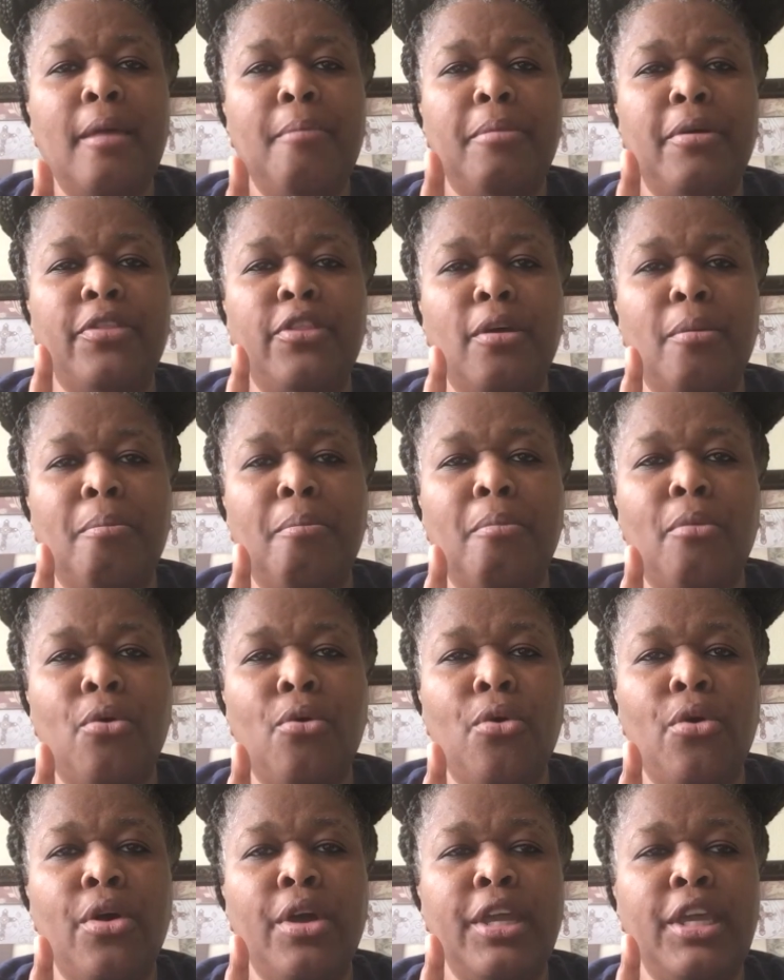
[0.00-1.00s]
but the
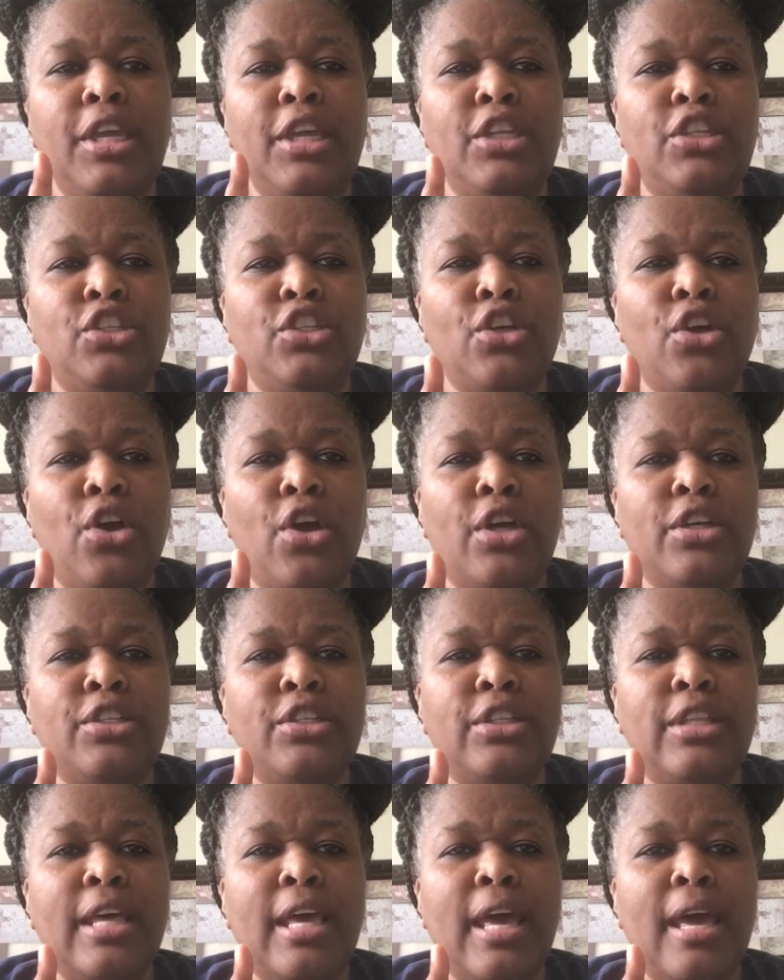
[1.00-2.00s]
more he
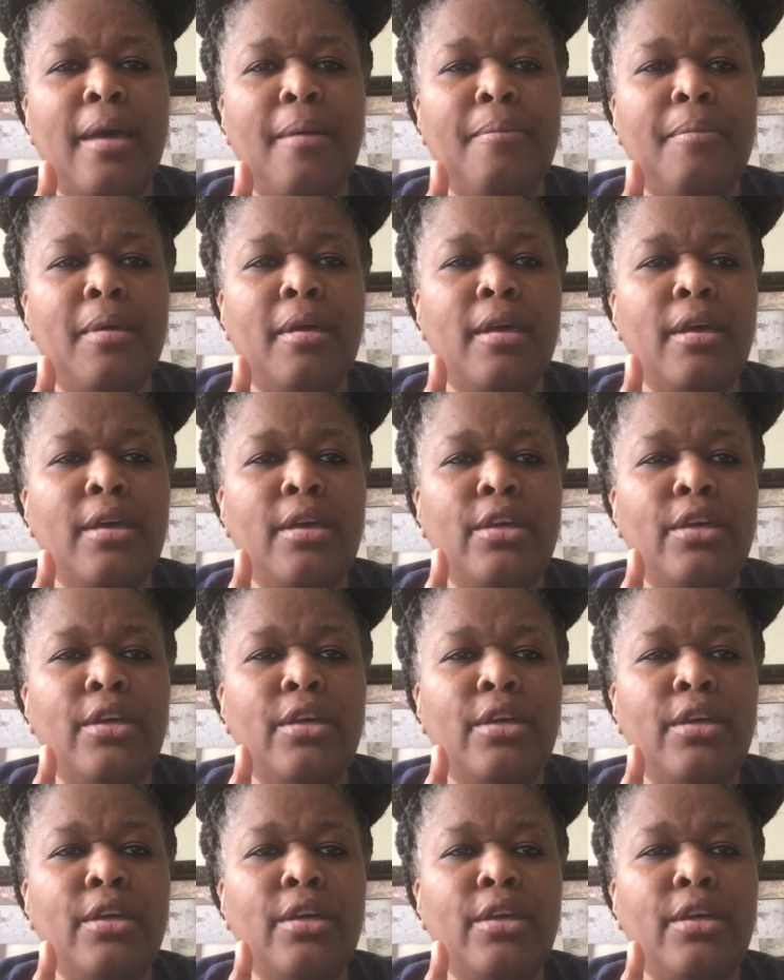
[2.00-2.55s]
charged them,